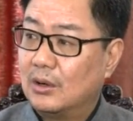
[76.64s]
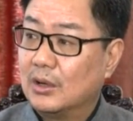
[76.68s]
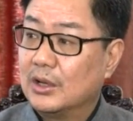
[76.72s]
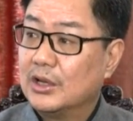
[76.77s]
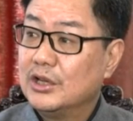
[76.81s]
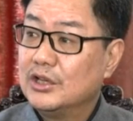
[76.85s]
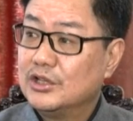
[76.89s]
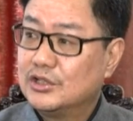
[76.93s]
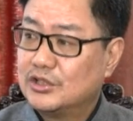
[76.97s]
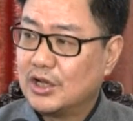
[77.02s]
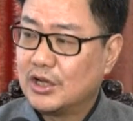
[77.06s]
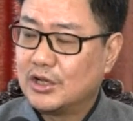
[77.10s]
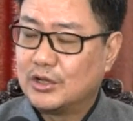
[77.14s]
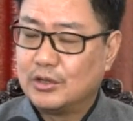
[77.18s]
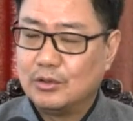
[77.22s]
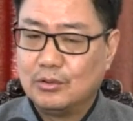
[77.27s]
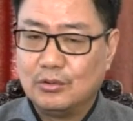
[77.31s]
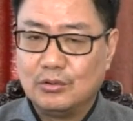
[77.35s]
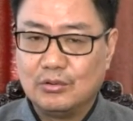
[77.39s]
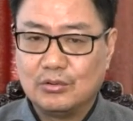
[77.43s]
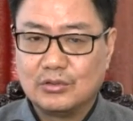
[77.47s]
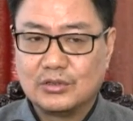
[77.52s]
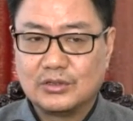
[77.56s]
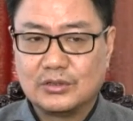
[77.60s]

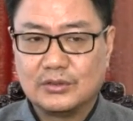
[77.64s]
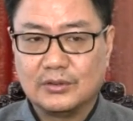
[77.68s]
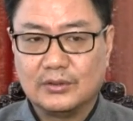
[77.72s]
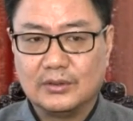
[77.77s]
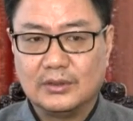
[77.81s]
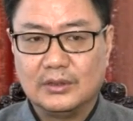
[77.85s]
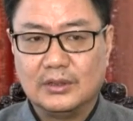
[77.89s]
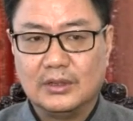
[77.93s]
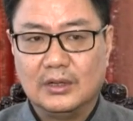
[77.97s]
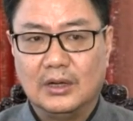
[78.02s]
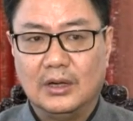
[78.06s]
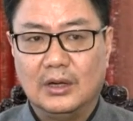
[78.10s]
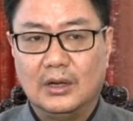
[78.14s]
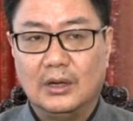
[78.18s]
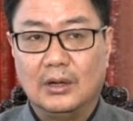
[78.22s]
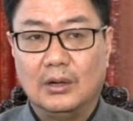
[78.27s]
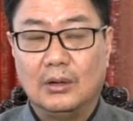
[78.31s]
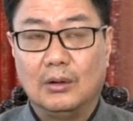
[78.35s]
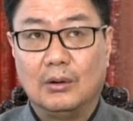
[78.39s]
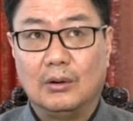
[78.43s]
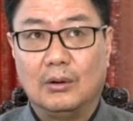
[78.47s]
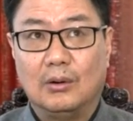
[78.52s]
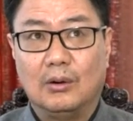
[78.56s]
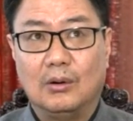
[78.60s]
institutes,
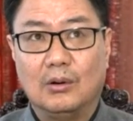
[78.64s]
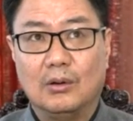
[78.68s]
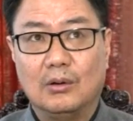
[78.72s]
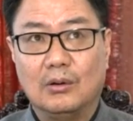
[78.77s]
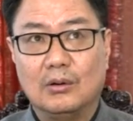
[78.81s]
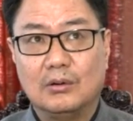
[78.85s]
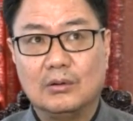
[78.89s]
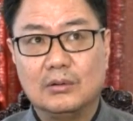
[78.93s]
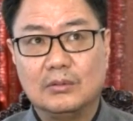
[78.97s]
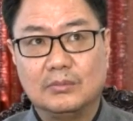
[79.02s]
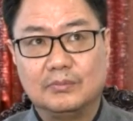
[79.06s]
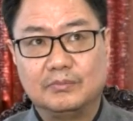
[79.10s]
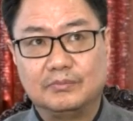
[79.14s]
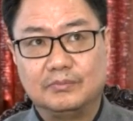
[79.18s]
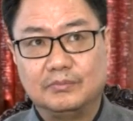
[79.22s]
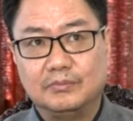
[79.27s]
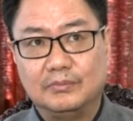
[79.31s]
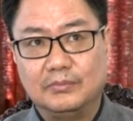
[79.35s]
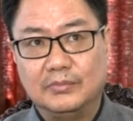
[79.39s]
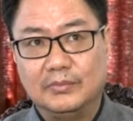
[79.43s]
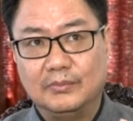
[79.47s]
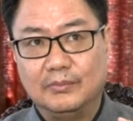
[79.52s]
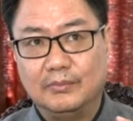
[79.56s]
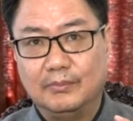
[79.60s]
all
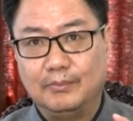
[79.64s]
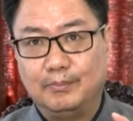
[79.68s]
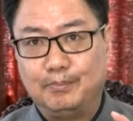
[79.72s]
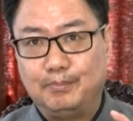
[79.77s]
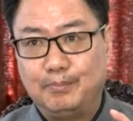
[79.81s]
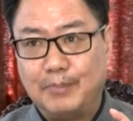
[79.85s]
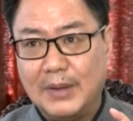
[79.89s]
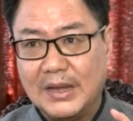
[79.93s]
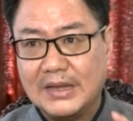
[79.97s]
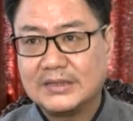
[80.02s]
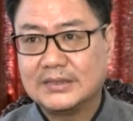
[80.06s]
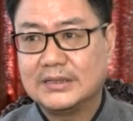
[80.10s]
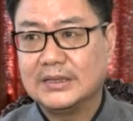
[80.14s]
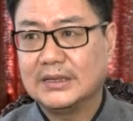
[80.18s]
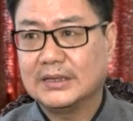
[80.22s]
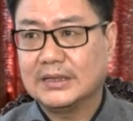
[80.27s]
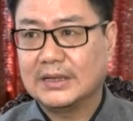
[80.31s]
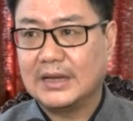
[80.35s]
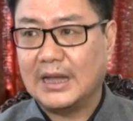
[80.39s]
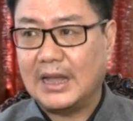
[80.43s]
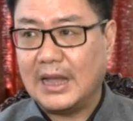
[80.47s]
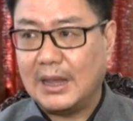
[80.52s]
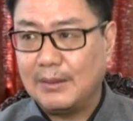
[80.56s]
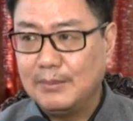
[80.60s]

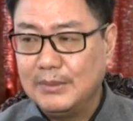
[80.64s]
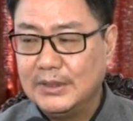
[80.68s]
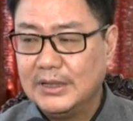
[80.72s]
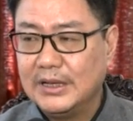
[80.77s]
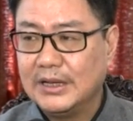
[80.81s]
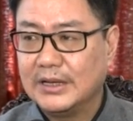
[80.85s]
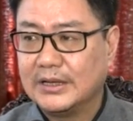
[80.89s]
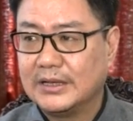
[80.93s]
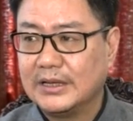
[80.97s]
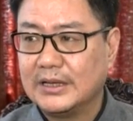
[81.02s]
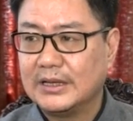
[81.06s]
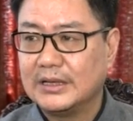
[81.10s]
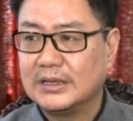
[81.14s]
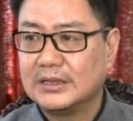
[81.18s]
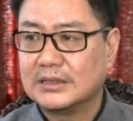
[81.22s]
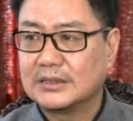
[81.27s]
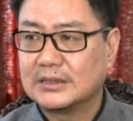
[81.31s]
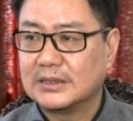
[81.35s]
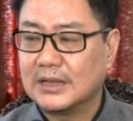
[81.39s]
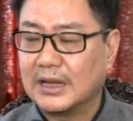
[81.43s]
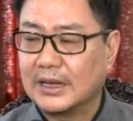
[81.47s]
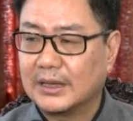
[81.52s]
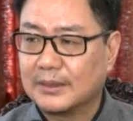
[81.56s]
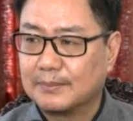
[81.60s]
basic
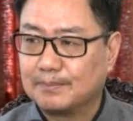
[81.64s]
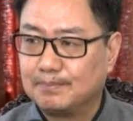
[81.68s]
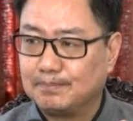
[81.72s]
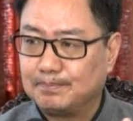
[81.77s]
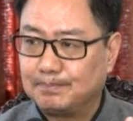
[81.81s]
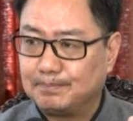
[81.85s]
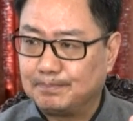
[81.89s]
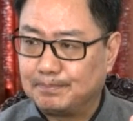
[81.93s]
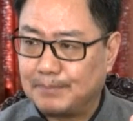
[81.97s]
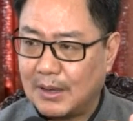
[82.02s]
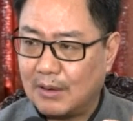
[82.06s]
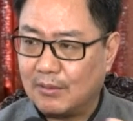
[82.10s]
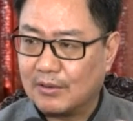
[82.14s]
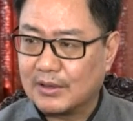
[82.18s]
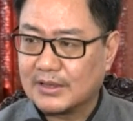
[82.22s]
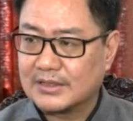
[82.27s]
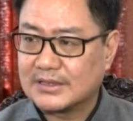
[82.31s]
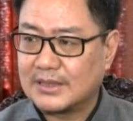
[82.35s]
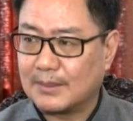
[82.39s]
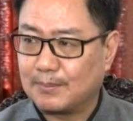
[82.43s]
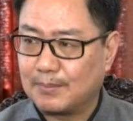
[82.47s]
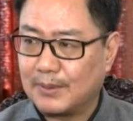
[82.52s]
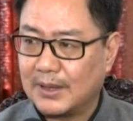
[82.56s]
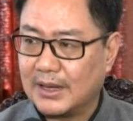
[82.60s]
amenities like power
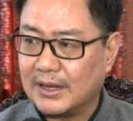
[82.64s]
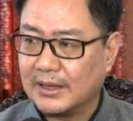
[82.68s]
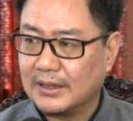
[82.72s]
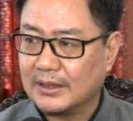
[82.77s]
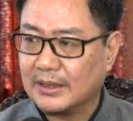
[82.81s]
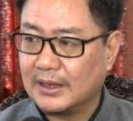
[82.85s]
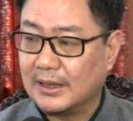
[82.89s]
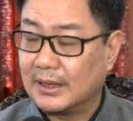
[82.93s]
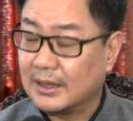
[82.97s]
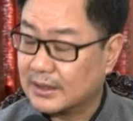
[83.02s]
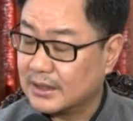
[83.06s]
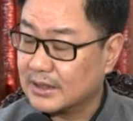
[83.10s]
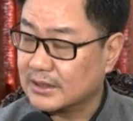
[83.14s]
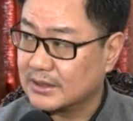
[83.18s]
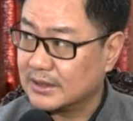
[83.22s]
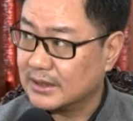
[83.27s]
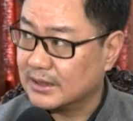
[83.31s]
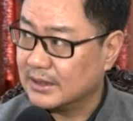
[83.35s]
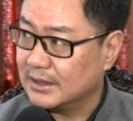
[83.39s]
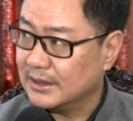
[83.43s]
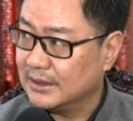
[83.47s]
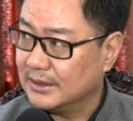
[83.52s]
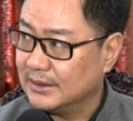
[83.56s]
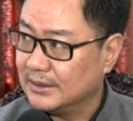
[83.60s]
supply,
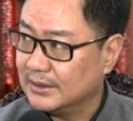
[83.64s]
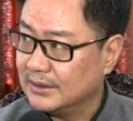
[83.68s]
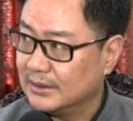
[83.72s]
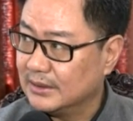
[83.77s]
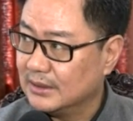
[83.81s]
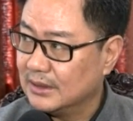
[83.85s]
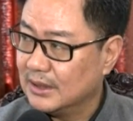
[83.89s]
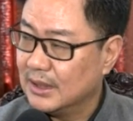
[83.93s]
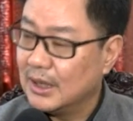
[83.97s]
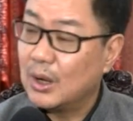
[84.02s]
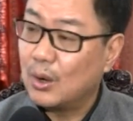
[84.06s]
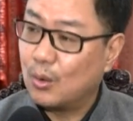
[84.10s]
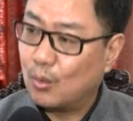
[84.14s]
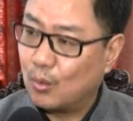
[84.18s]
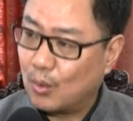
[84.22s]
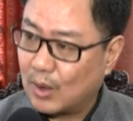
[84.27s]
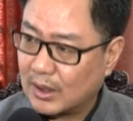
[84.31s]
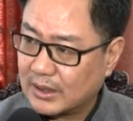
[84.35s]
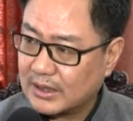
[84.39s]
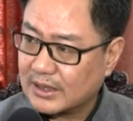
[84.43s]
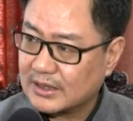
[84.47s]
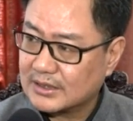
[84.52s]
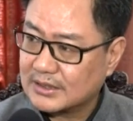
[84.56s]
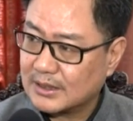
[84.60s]
electricity,
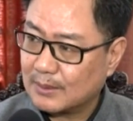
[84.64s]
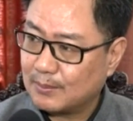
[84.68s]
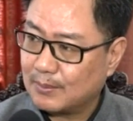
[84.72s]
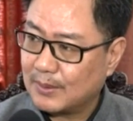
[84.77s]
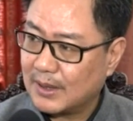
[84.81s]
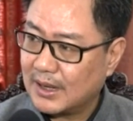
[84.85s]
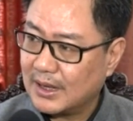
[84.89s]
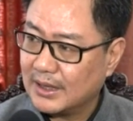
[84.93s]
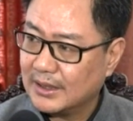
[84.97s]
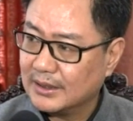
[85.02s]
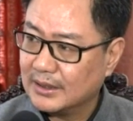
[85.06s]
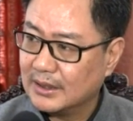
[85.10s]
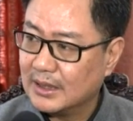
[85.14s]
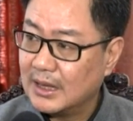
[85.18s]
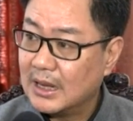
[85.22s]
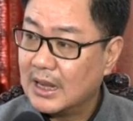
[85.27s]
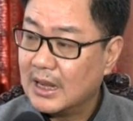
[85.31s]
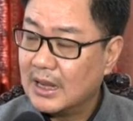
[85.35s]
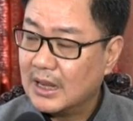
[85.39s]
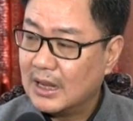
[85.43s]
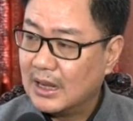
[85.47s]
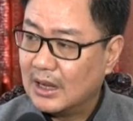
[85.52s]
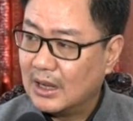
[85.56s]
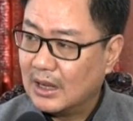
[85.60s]
water supply,
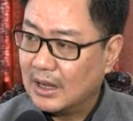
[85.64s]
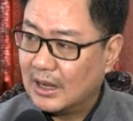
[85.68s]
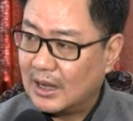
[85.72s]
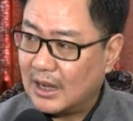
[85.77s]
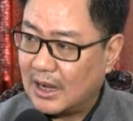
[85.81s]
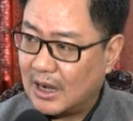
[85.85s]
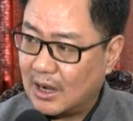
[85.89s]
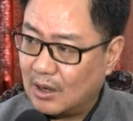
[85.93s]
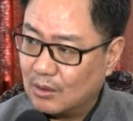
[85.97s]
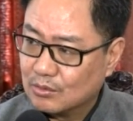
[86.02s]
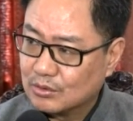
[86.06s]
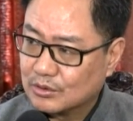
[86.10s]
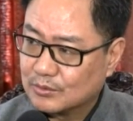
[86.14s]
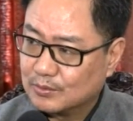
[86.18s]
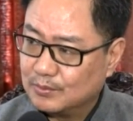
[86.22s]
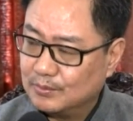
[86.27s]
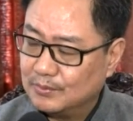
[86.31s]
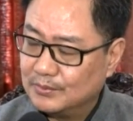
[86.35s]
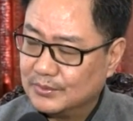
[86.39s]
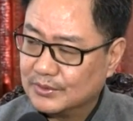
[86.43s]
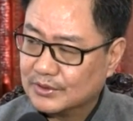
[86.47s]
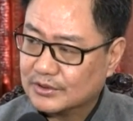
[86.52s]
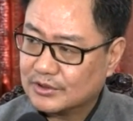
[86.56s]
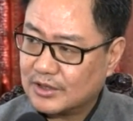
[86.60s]
house
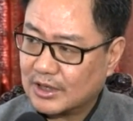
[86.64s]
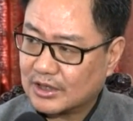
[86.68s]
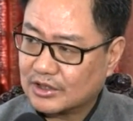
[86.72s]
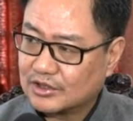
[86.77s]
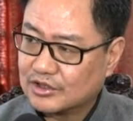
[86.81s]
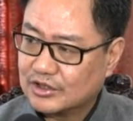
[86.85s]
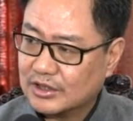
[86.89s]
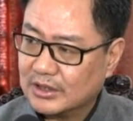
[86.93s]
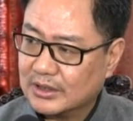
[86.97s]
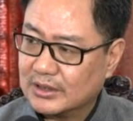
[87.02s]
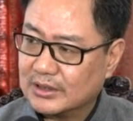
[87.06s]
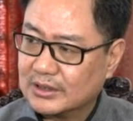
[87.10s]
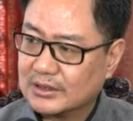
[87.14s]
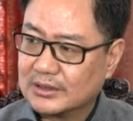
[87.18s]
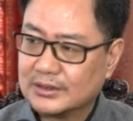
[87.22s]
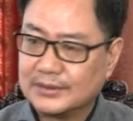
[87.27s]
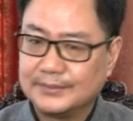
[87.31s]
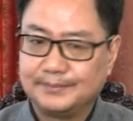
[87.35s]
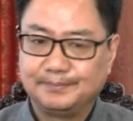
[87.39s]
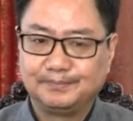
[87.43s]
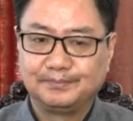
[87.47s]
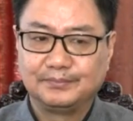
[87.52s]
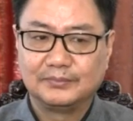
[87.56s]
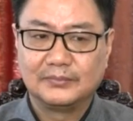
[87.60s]

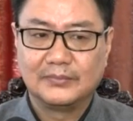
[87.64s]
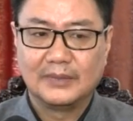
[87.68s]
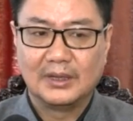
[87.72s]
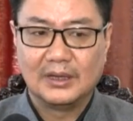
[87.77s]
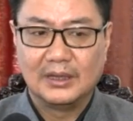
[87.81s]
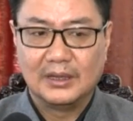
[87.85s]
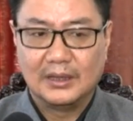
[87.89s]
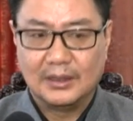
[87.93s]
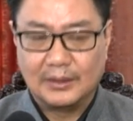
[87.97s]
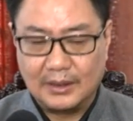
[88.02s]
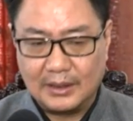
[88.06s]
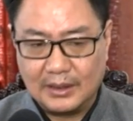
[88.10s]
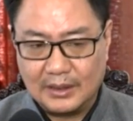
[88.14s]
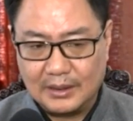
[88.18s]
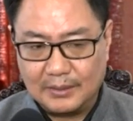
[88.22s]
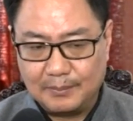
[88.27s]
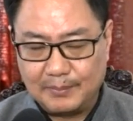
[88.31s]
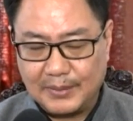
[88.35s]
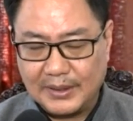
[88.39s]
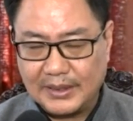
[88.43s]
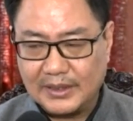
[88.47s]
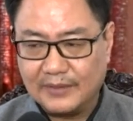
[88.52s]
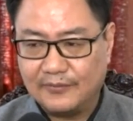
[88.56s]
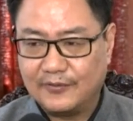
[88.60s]
structures, uh,
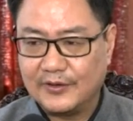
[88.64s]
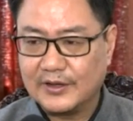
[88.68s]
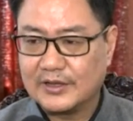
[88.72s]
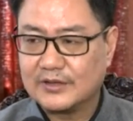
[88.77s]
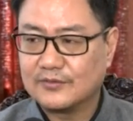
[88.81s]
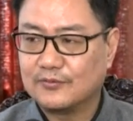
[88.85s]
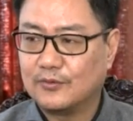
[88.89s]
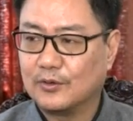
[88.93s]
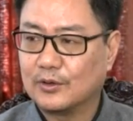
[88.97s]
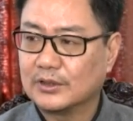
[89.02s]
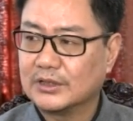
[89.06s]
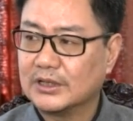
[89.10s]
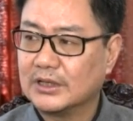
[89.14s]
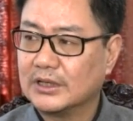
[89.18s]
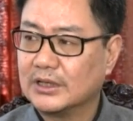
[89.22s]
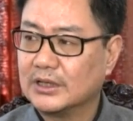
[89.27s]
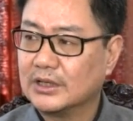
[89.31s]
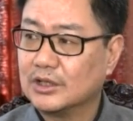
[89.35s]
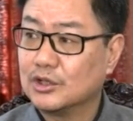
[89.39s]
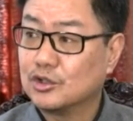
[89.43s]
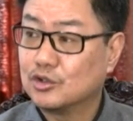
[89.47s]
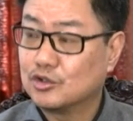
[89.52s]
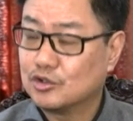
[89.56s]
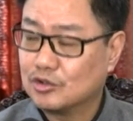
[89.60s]
benefits for
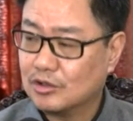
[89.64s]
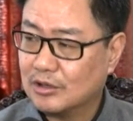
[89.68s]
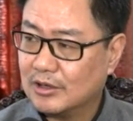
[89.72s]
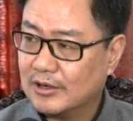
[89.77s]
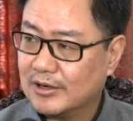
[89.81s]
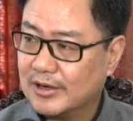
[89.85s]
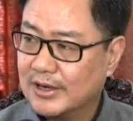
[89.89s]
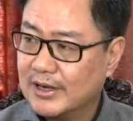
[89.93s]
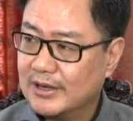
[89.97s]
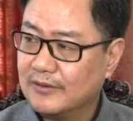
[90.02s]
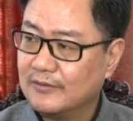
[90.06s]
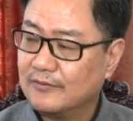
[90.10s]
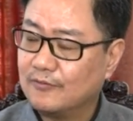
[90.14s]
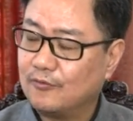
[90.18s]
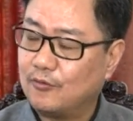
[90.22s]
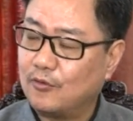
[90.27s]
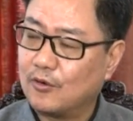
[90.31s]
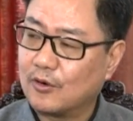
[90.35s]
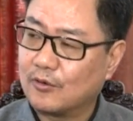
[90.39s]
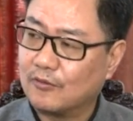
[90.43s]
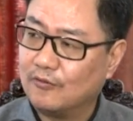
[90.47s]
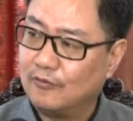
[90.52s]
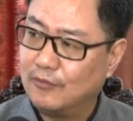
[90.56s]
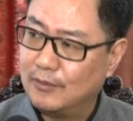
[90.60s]
the children,
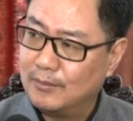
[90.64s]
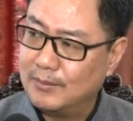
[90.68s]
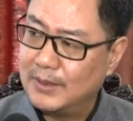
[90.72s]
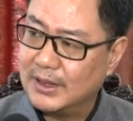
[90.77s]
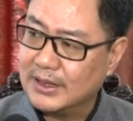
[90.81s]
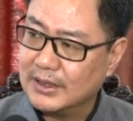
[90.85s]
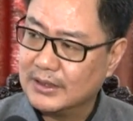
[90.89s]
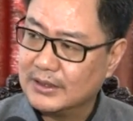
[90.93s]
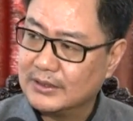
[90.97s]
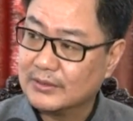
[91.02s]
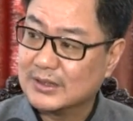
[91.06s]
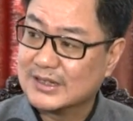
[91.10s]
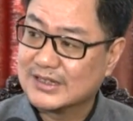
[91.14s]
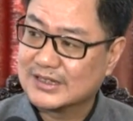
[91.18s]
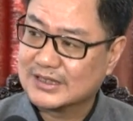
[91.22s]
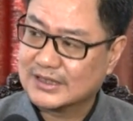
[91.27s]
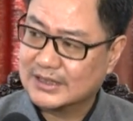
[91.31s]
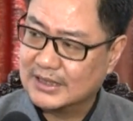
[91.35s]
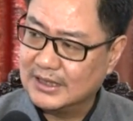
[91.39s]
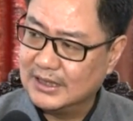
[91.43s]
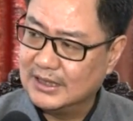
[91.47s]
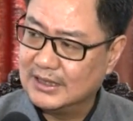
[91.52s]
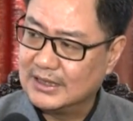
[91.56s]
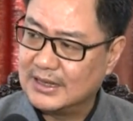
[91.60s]
for women,
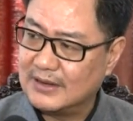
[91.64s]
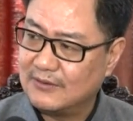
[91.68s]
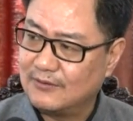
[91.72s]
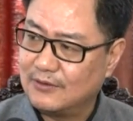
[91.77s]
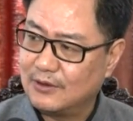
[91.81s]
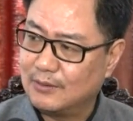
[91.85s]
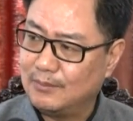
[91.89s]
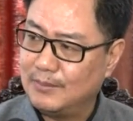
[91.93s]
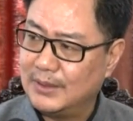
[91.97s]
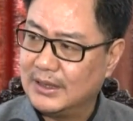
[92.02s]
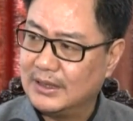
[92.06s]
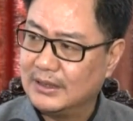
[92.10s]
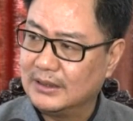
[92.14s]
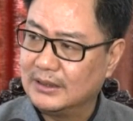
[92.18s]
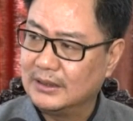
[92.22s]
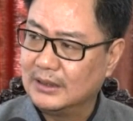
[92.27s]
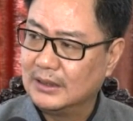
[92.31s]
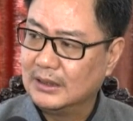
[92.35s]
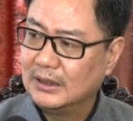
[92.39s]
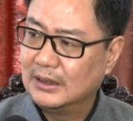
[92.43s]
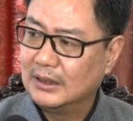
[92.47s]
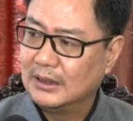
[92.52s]
skill development,